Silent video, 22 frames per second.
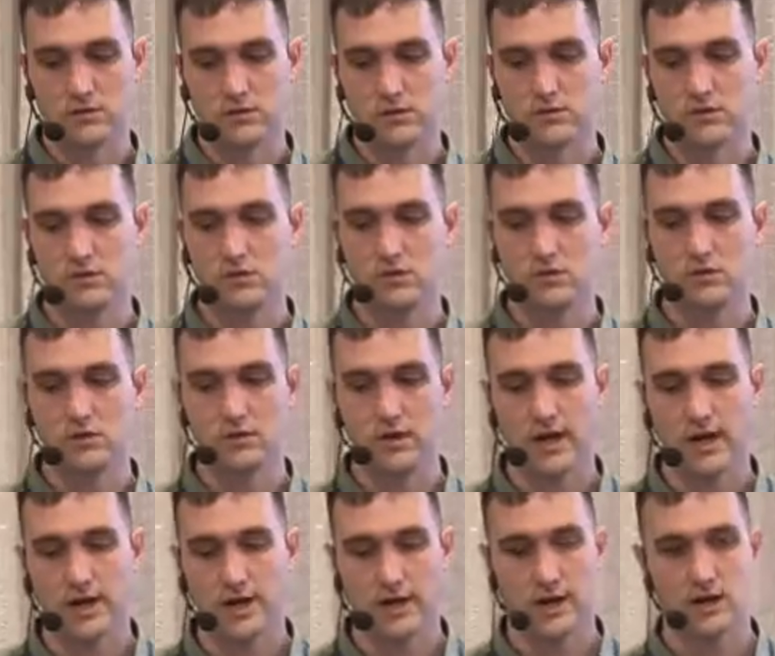So
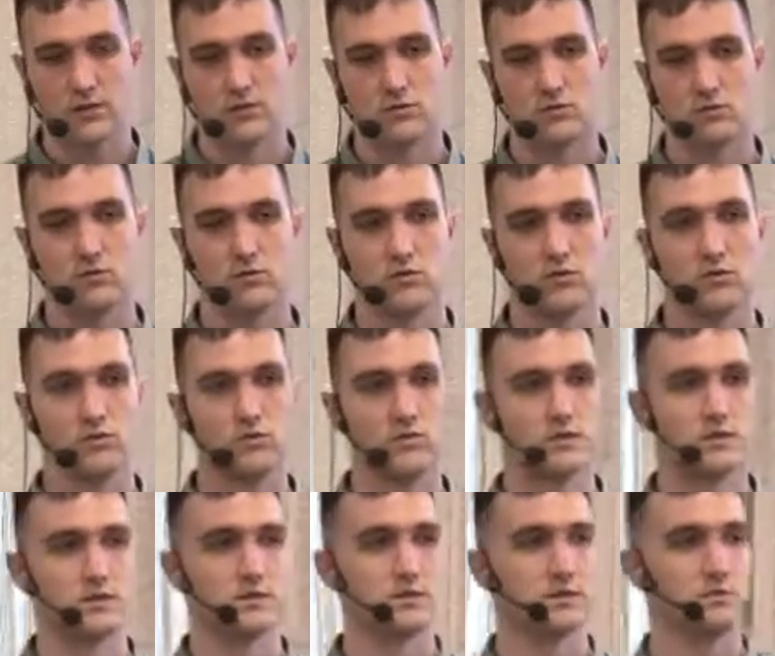I had to
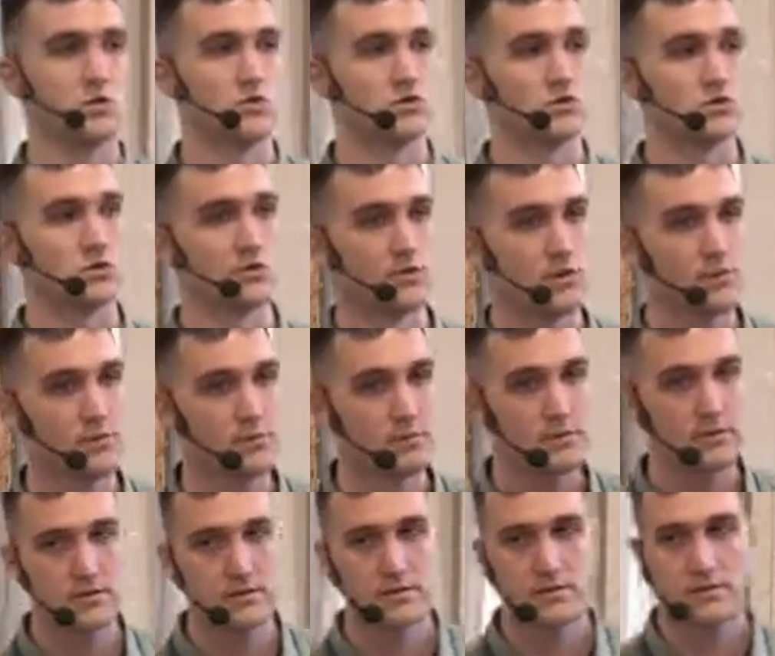write a small
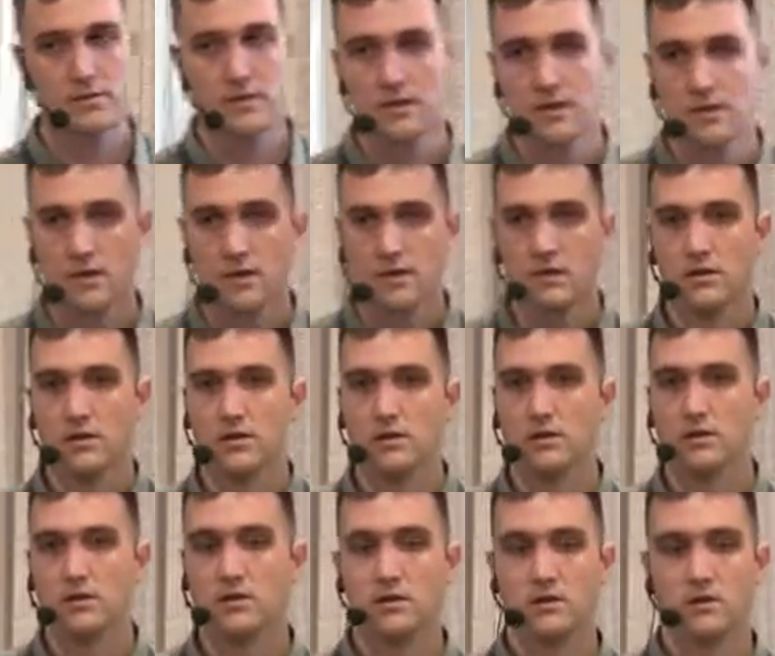script.
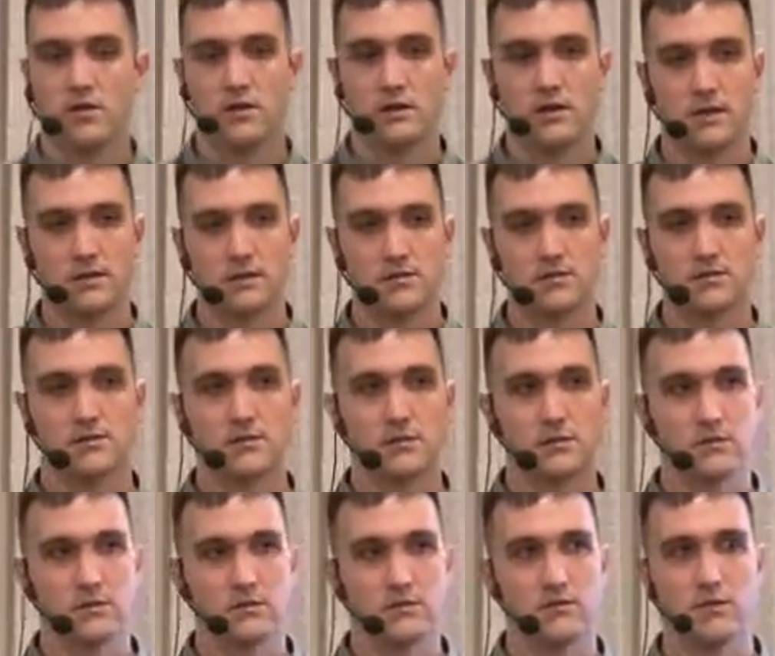
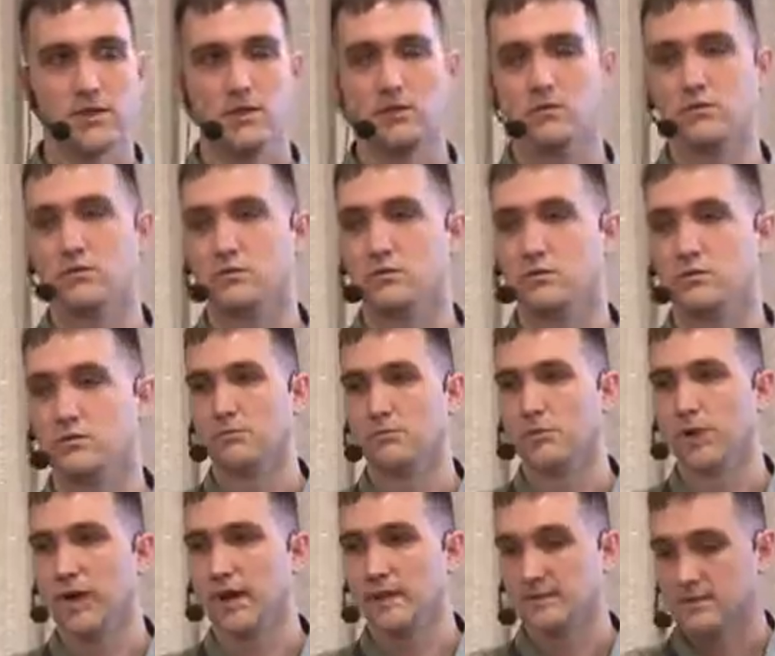When you
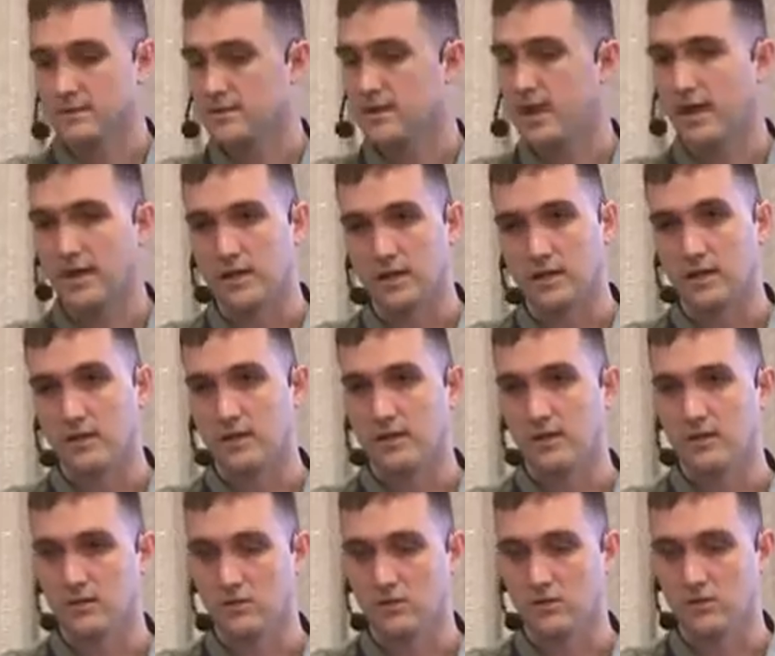press any
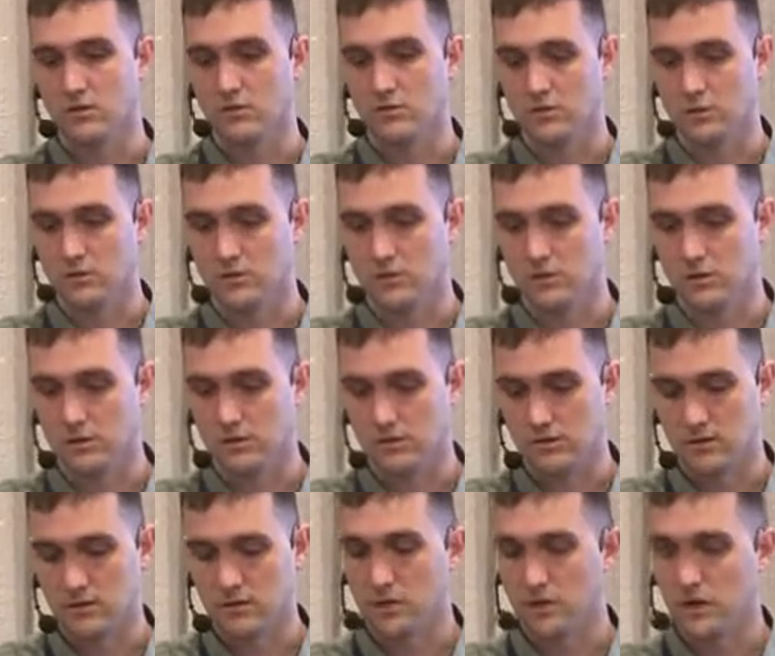key on your
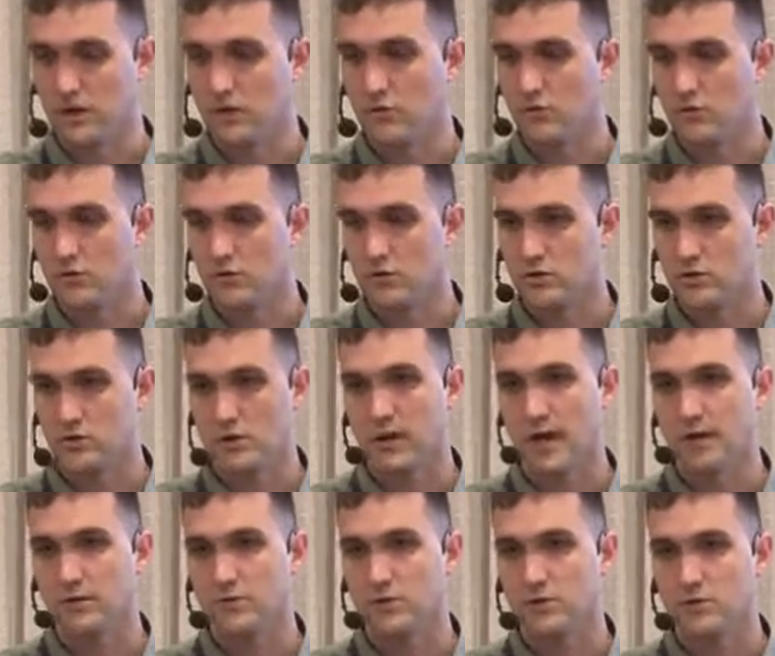keyboard on a
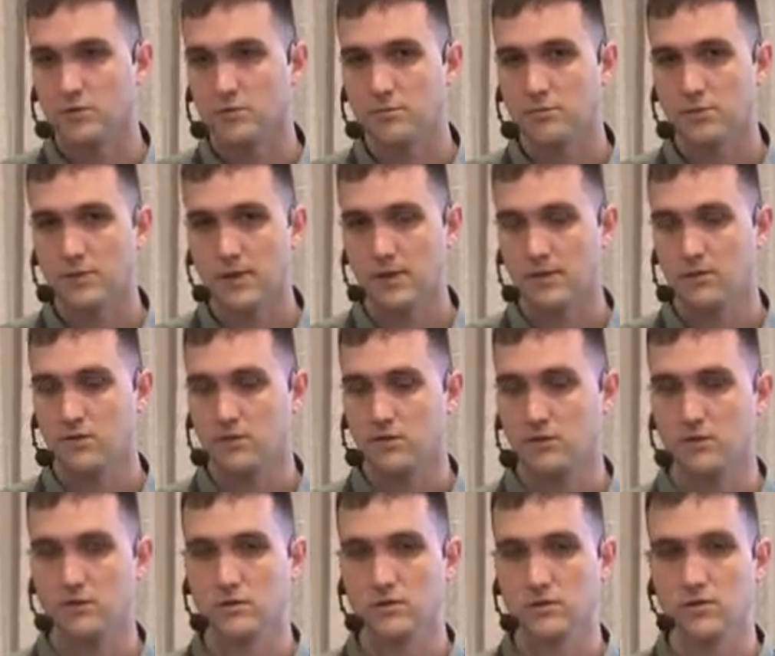laptop, it
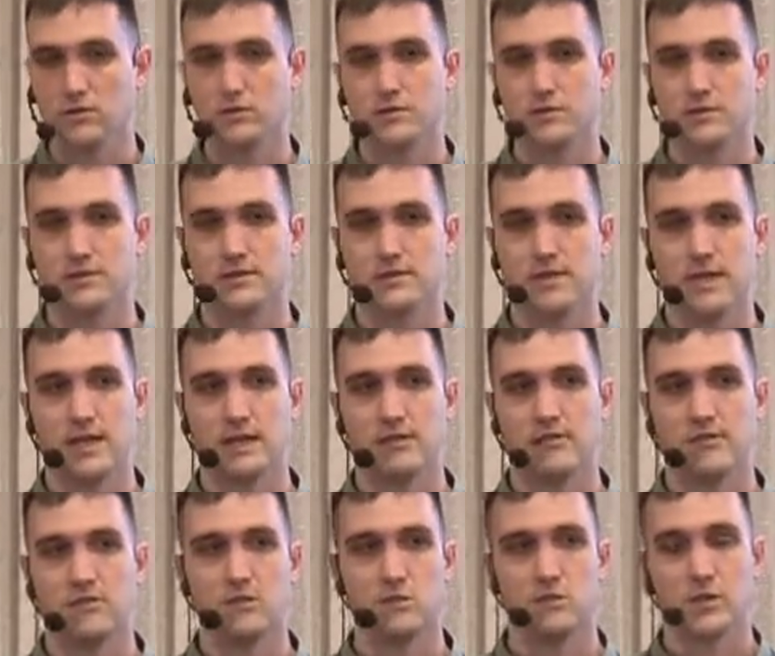will
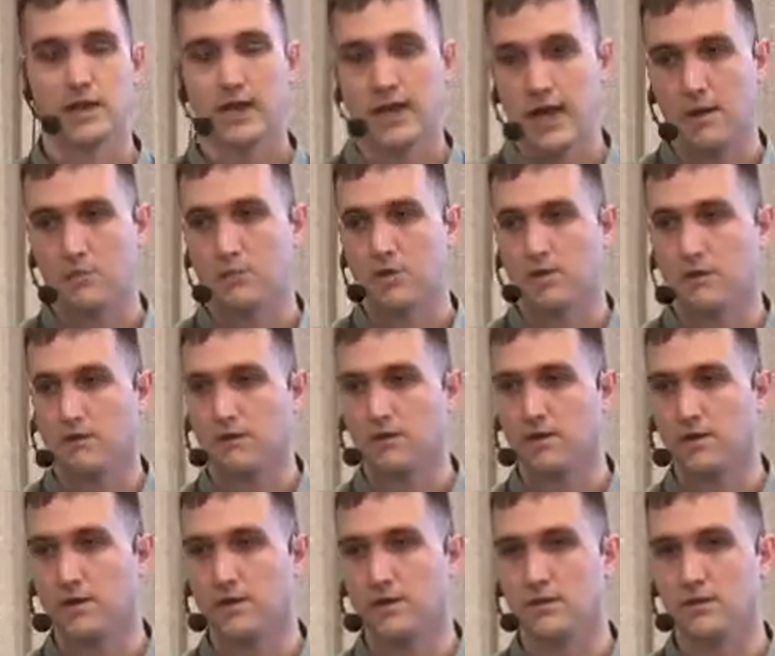save from a camera
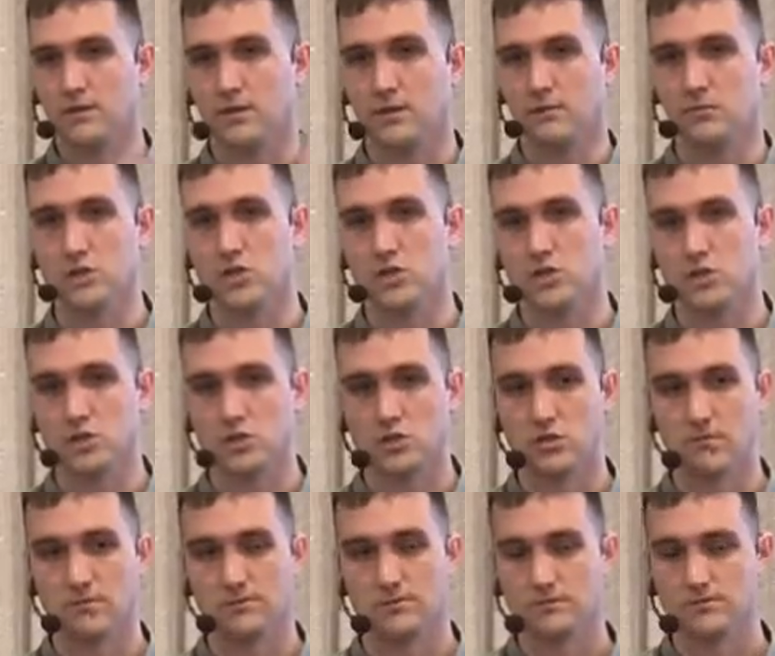feed
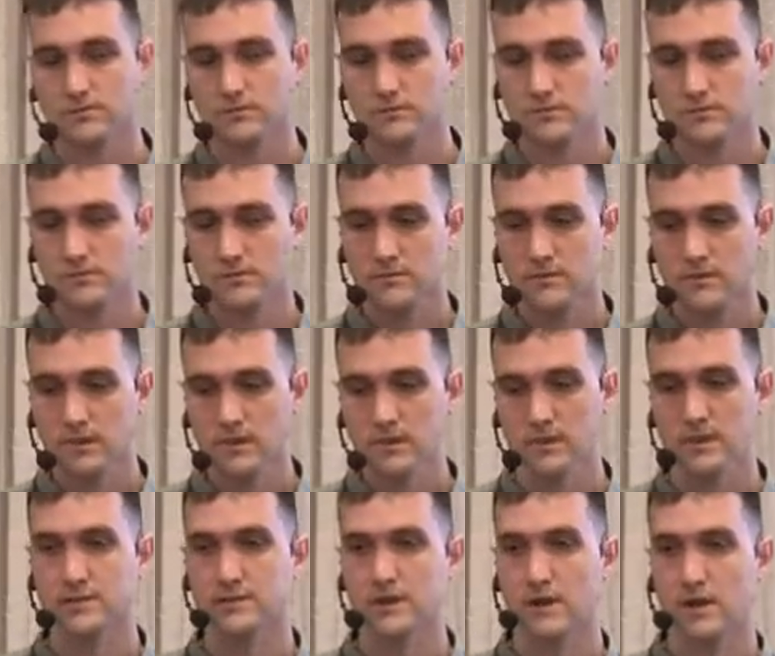image
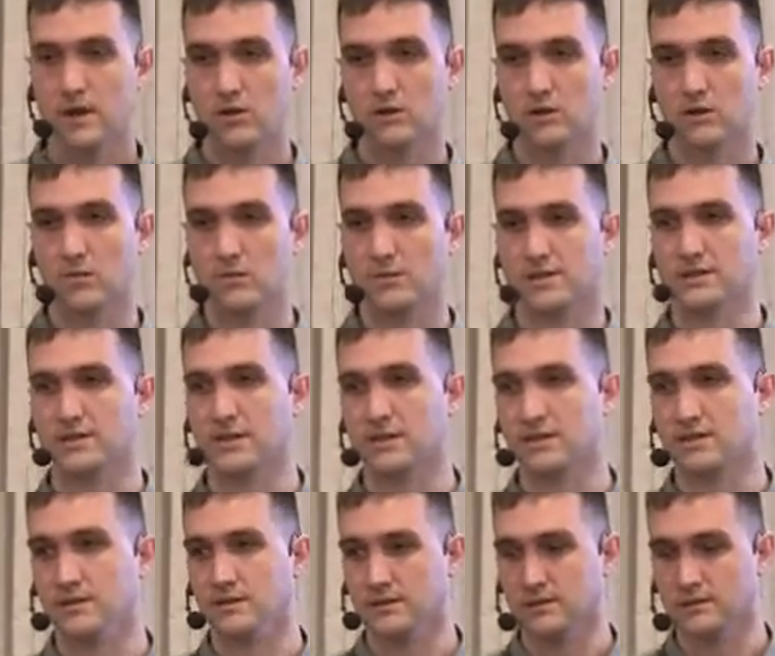that's currently
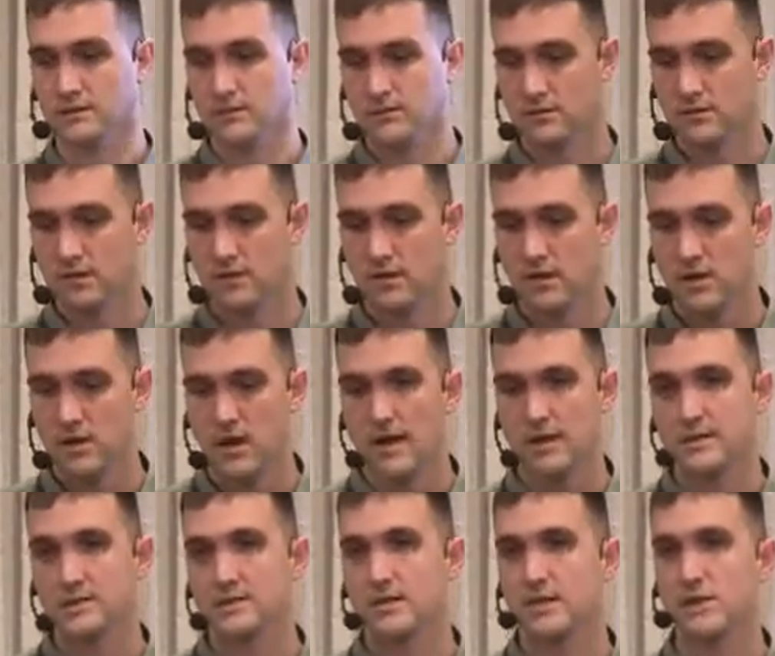presented
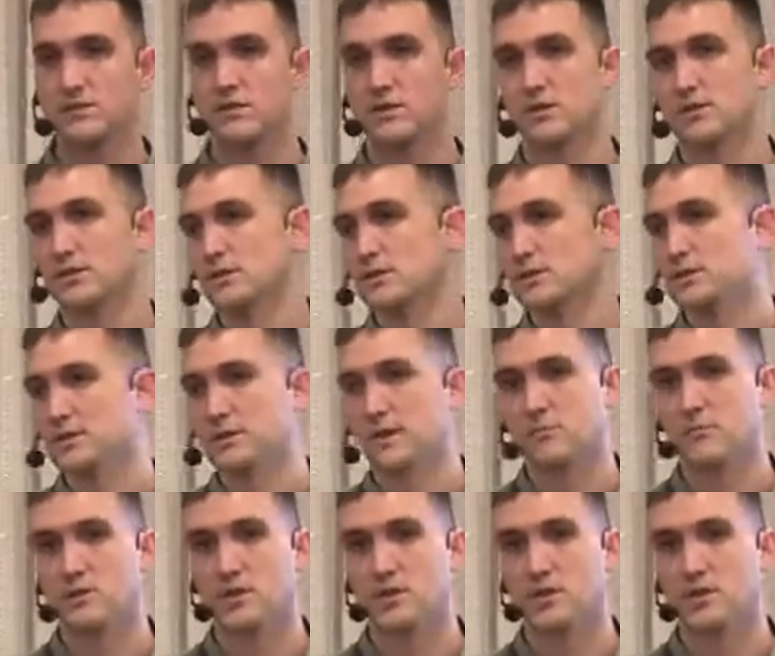and saved it in some